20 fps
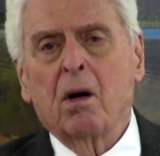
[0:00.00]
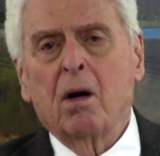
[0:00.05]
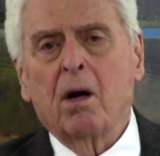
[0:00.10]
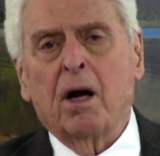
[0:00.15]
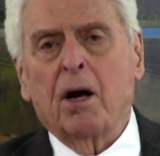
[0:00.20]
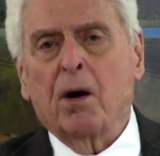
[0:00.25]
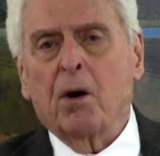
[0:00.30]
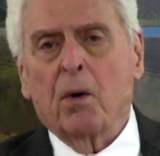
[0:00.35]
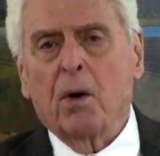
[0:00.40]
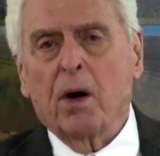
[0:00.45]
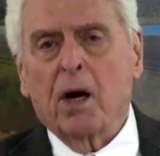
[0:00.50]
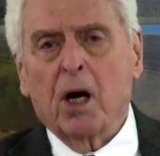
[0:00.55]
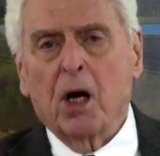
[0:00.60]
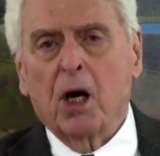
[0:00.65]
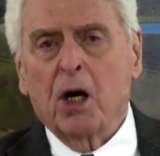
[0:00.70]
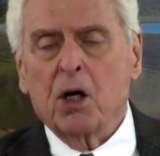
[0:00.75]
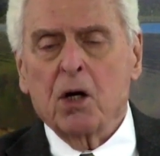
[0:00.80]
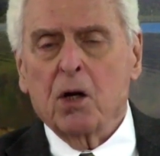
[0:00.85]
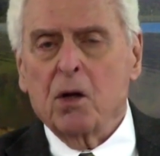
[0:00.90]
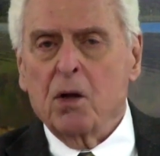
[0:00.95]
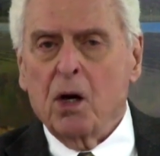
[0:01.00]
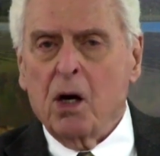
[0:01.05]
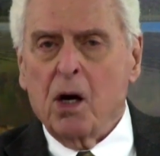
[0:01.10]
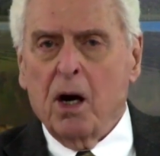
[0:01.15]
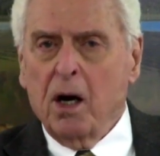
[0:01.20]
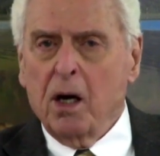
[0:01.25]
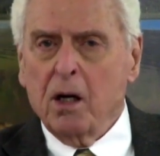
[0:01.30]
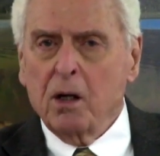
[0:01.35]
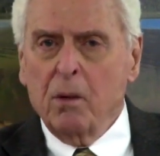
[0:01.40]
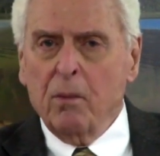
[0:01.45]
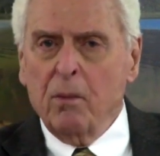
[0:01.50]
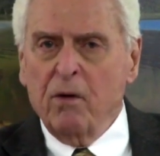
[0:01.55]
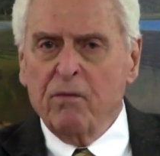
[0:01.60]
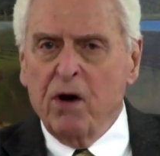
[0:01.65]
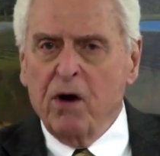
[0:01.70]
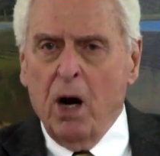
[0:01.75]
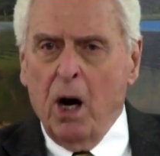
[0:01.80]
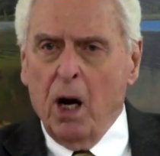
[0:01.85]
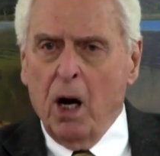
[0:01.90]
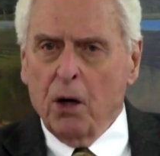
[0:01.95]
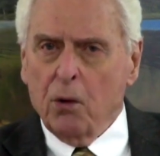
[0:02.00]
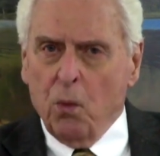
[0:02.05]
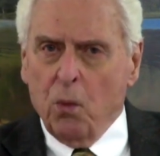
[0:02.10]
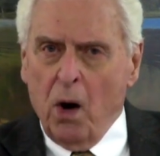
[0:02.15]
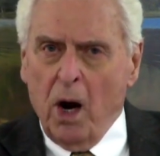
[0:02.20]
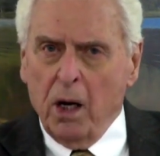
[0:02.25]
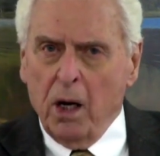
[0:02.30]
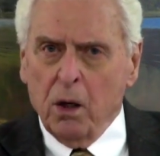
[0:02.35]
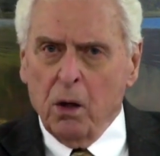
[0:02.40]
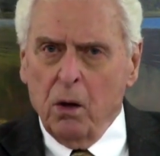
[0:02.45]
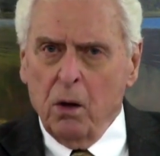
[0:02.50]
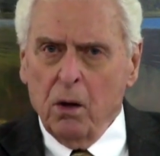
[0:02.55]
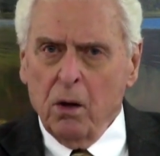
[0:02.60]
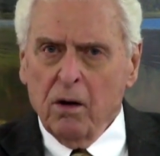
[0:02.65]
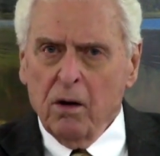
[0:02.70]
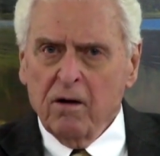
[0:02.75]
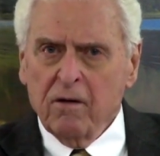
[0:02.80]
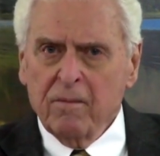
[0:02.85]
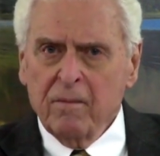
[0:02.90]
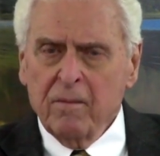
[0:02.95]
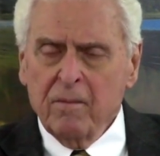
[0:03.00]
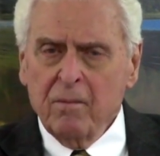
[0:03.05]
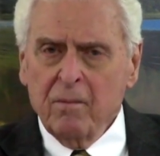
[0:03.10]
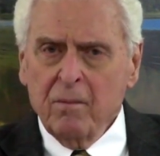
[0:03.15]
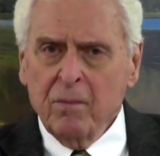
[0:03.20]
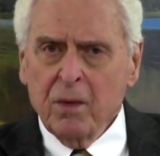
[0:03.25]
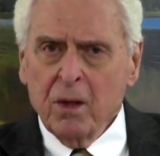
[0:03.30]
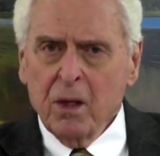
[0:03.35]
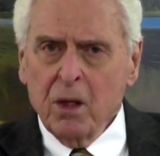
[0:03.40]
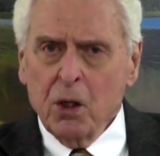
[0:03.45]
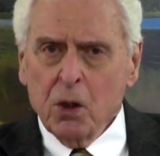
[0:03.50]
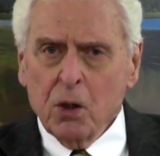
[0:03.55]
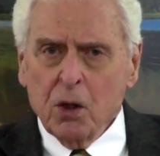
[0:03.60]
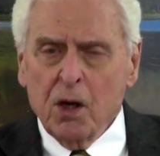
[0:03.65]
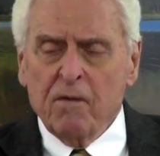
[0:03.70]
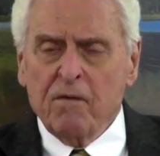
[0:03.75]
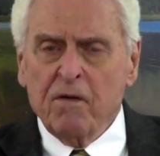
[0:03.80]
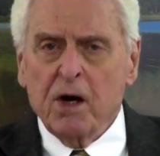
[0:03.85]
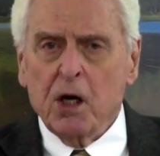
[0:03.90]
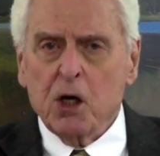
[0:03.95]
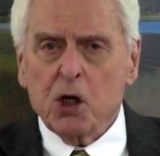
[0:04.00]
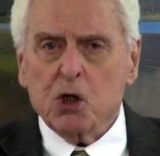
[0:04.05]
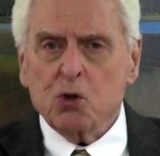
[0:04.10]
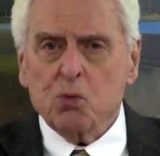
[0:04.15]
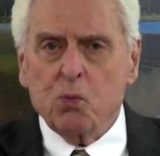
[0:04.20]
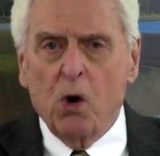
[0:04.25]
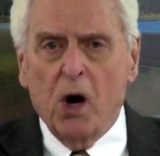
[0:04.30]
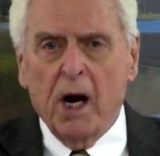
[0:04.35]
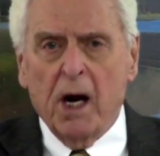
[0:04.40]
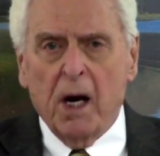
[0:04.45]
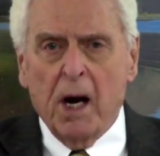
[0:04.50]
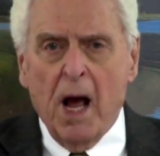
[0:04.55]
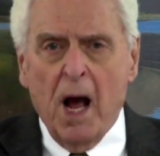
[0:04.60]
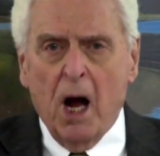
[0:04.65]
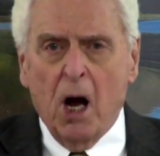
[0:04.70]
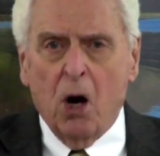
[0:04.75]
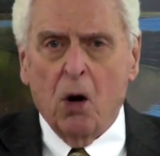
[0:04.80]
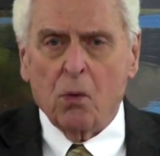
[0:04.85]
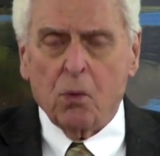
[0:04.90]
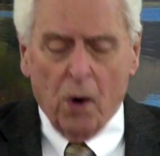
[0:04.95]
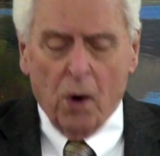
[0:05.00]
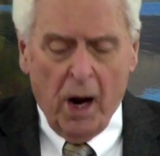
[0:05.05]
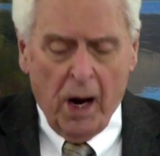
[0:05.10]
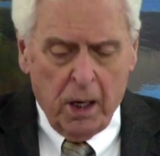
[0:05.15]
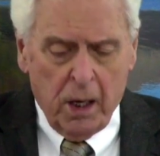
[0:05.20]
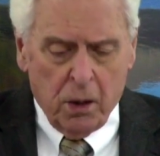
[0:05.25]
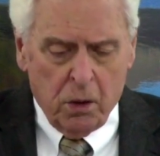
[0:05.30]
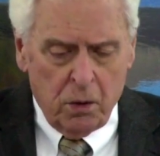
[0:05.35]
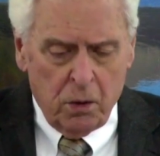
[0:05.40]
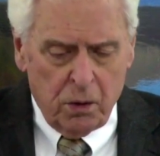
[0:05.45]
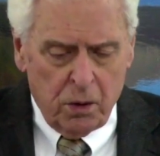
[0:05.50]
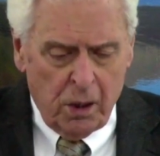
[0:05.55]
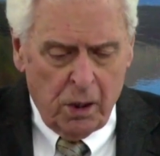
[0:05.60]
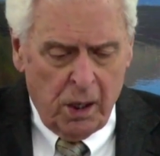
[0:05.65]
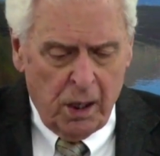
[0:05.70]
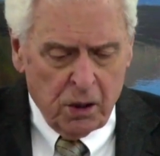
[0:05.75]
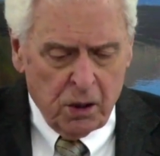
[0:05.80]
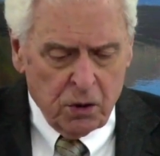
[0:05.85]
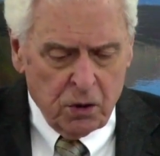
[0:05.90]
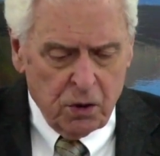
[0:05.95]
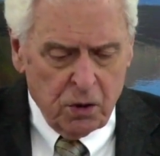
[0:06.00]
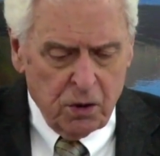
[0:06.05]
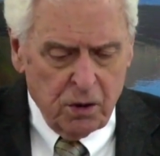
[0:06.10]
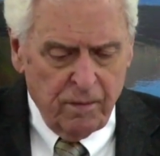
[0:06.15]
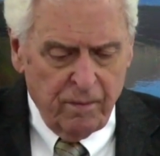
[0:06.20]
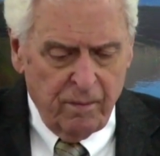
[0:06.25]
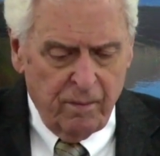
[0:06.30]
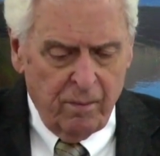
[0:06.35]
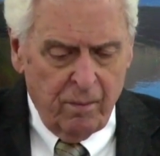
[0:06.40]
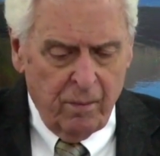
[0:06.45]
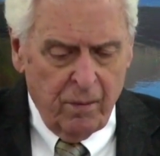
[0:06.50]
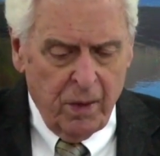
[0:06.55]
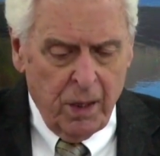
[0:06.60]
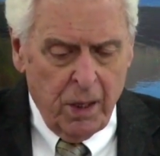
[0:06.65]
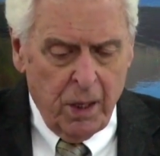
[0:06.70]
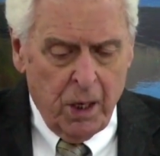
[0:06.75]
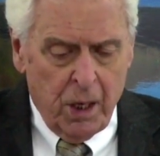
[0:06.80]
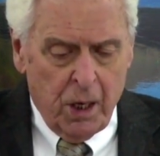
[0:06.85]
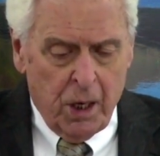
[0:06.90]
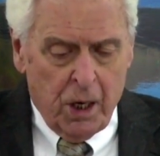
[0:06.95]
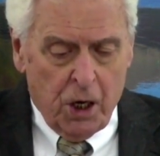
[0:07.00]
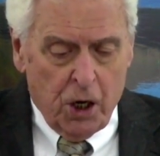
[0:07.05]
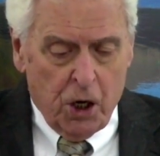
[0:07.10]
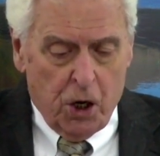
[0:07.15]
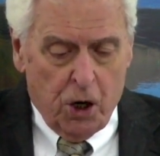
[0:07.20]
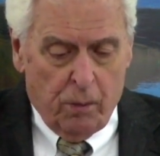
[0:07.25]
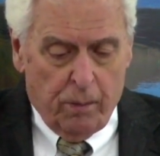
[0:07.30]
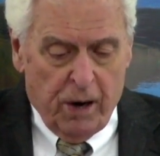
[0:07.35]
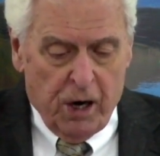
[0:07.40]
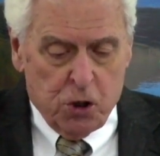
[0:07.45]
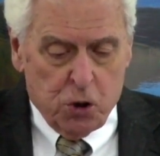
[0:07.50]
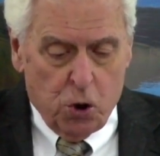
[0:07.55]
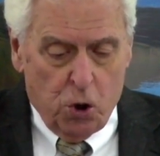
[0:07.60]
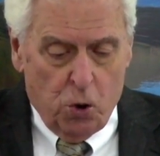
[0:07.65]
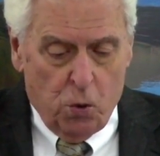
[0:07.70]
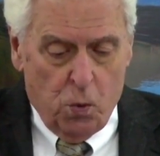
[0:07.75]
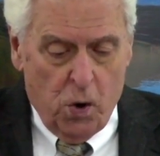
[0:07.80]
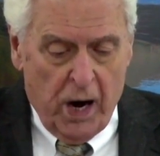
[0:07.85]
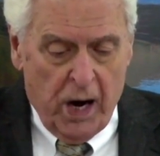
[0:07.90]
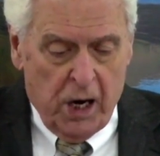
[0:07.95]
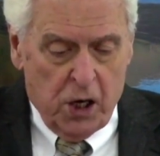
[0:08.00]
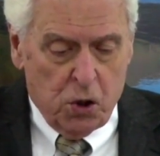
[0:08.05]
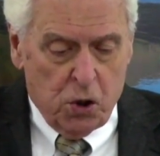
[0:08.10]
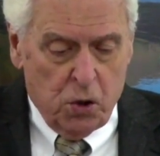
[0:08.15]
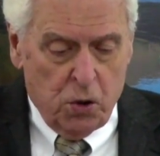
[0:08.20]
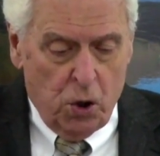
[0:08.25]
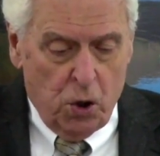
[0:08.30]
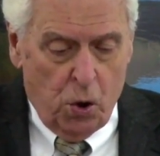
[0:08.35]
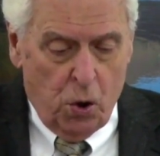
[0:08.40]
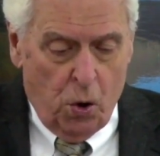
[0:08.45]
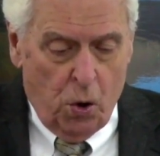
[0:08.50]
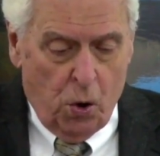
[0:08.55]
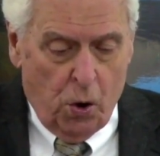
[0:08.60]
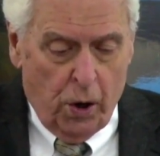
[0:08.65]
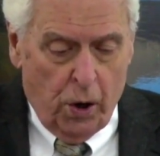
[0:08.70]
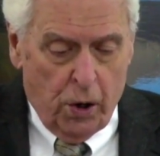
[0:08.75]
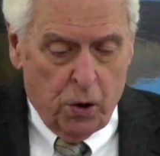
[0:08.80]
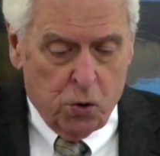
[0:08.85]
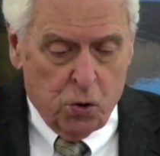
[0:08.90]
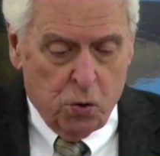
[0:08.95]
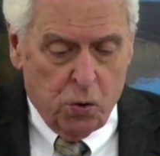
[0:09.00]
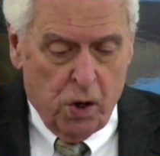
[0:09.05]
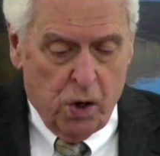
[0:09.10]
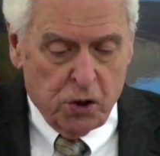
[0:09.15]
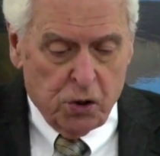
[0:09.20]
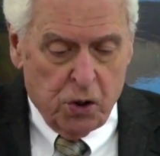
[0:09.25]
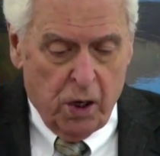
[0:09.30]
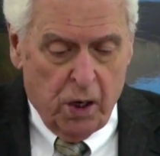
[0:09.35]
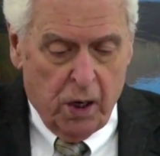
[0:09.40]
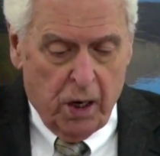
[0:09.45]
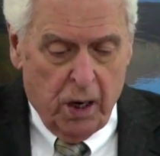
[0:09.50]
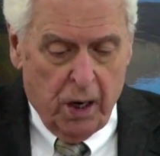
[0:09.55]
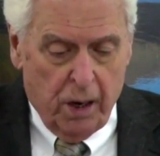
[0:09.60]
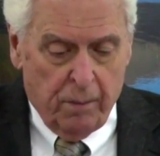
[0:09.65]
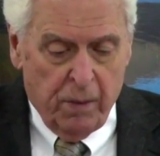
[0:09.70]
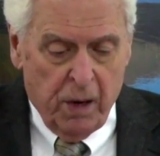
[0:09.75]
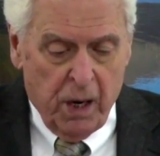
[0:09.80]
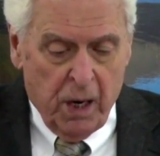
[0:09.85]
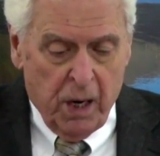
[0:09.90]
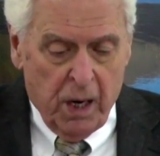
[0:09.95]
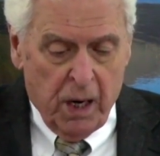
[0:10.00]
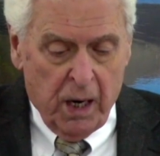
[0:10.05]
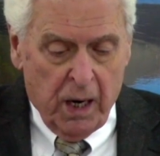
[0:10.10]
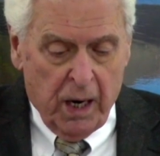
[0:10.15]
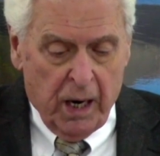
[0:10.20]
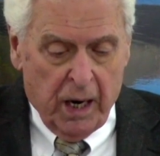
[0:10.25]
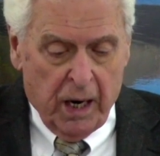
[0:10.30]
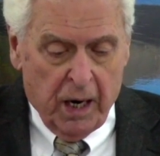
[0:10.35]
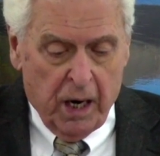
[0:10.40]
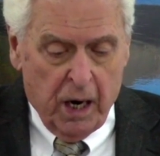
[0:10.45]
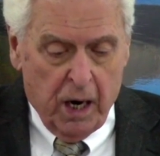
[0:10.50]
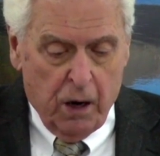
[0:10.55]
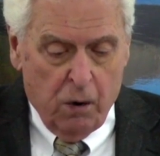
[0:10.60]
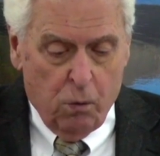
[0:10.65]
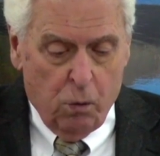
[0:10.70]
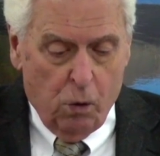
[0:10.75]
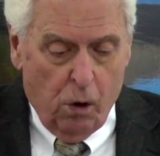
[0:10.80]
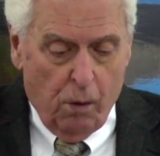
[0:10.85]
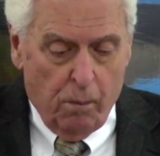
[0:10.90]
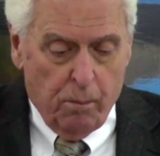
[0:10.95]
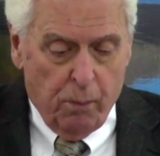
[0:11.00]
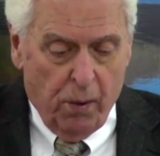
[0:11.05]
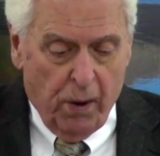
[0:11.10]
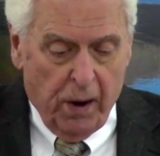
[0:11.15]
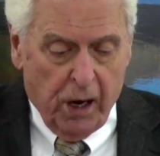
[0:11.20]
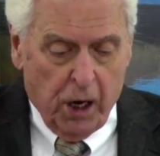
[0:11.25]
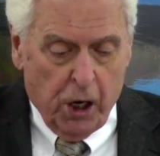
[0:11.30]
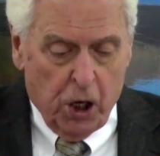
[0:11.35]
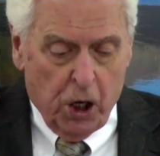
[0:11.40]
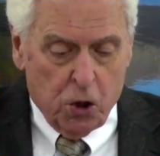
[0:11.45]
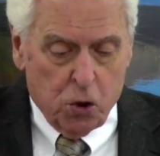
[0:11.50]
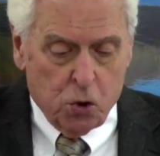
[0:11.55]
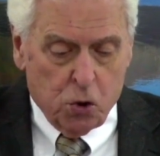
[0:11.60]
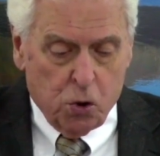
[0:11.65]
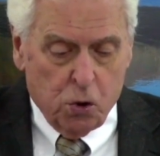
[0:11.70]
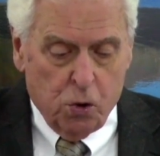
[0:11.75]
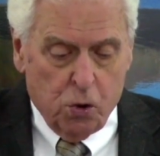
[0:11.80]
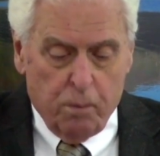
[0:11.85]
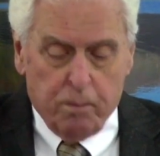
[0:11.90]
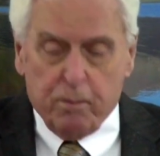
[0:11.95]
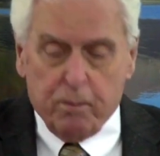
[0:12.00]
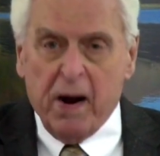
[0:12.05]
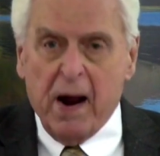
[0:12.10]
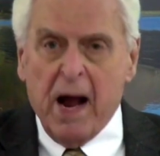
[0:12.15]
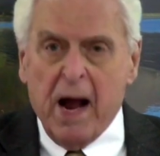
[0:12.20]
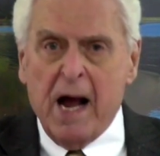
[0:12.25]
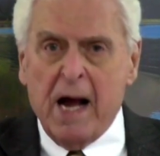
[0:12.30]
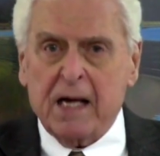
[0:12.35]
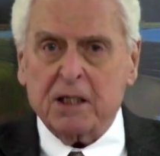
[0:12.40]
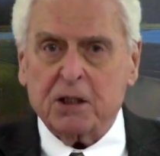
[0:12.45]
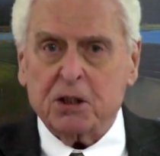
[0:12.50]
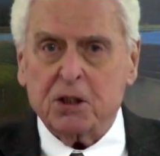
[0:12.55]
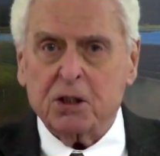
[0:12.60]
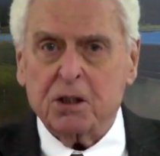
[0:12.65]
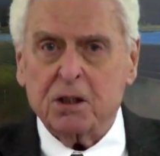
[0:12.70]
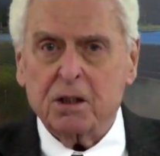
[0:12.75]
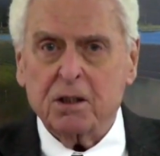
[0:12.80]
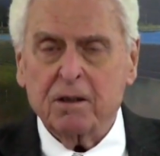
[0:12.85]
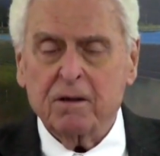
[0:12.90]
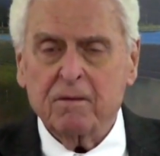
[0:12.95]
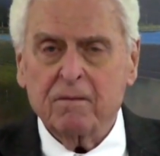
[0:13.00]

Entering into the kingdom of God, right? Living his way now, right? Yes. Commit your way to the Lord, trust in him, and he will bring it to pass.